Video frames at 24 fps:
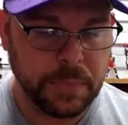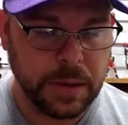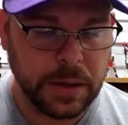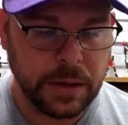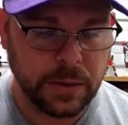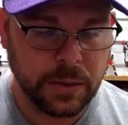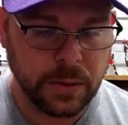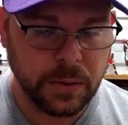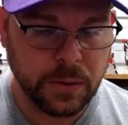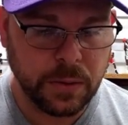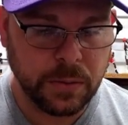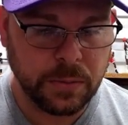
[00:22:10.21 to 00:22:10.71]

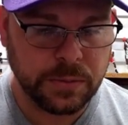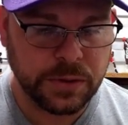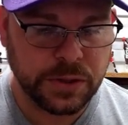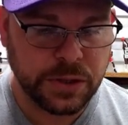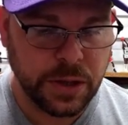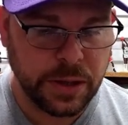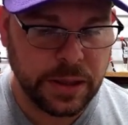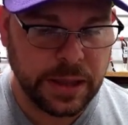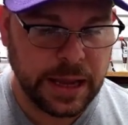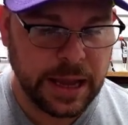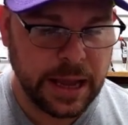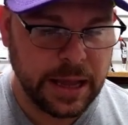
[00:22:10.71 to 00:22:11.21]
Boom.
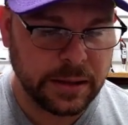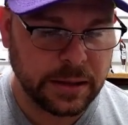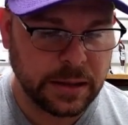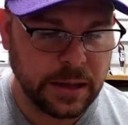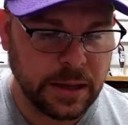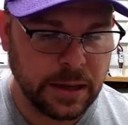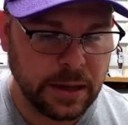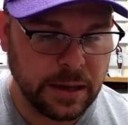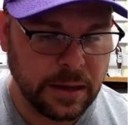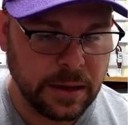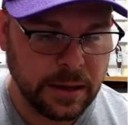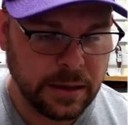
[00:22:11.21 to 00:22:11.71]
So they got
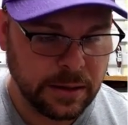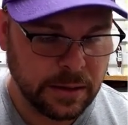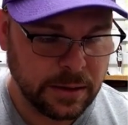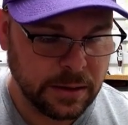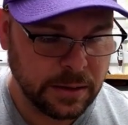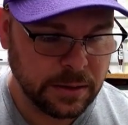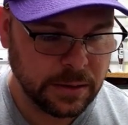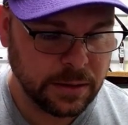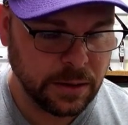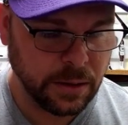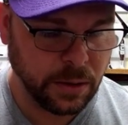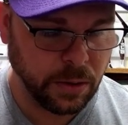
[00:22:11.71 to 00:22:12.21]
the,
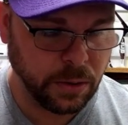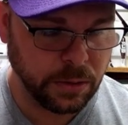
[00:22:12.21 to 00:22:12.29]
the